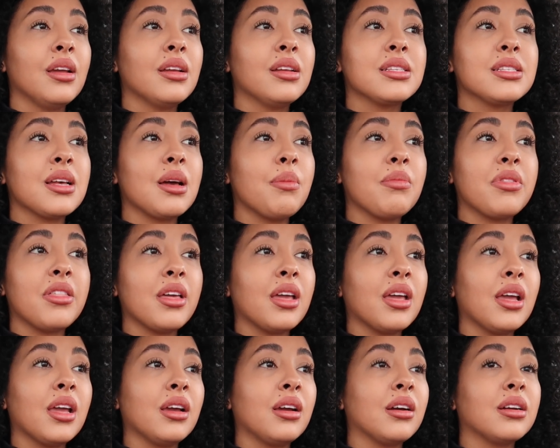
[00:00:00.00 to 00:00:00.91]

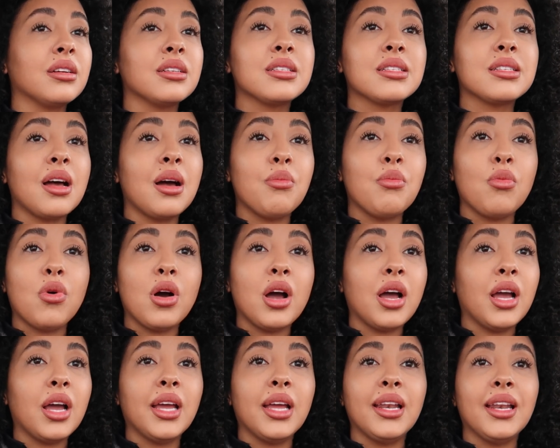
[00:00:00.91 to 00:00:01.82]
something or
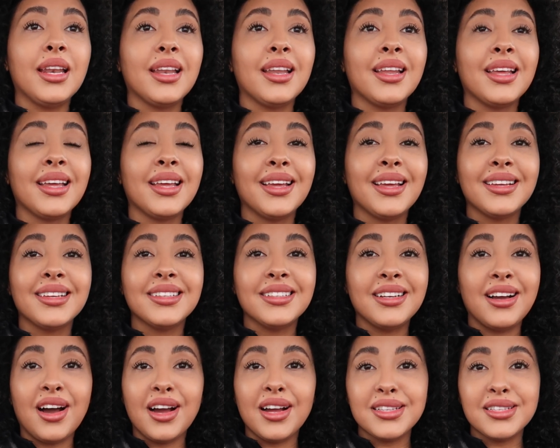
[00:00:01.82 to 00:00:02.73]
someone,
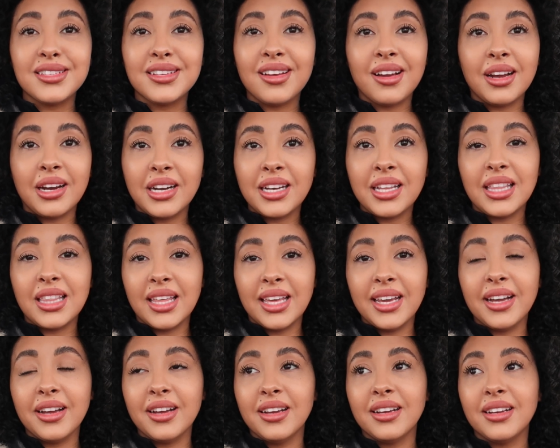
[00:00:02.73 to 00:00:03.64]
God's already
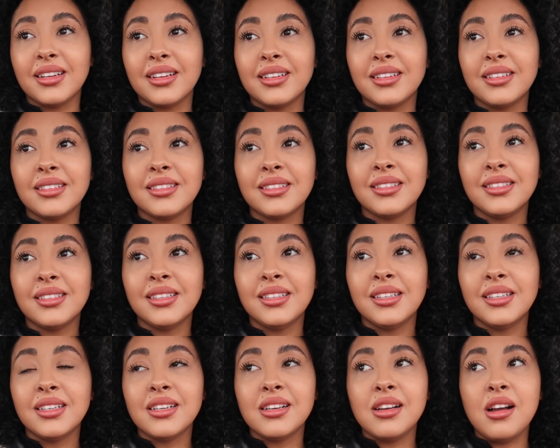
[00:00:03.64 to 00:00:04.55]
there.
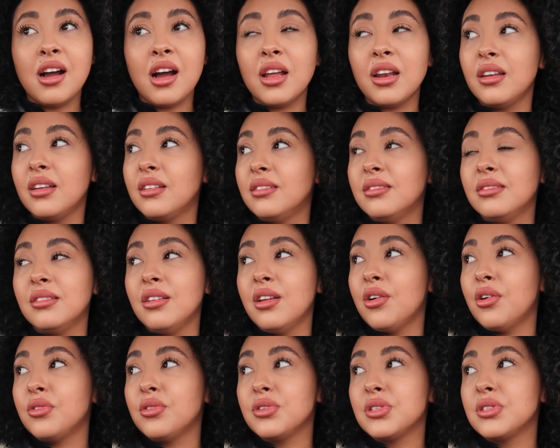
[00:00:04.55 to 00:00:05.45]
God
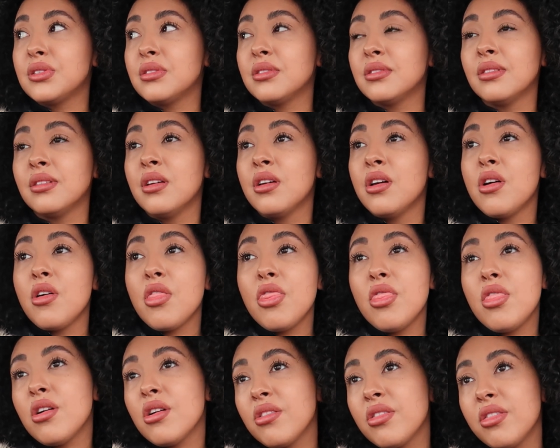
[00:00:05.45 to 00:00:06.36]
knows
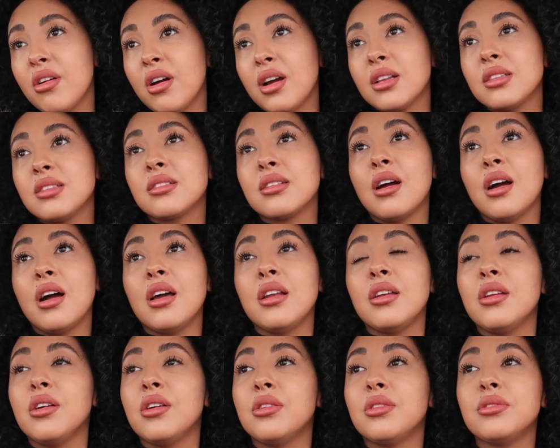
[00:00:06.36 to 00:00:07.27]
their thoughts,
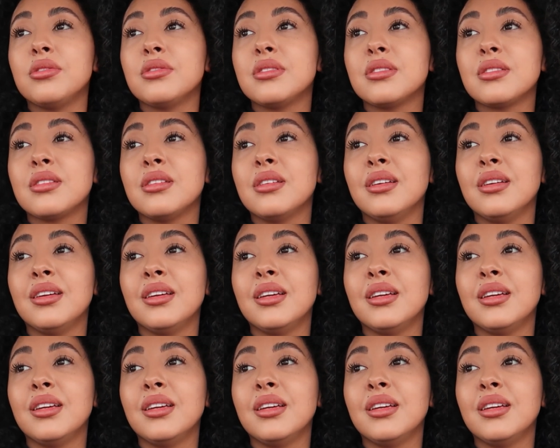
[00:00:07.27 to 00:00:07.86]
God knows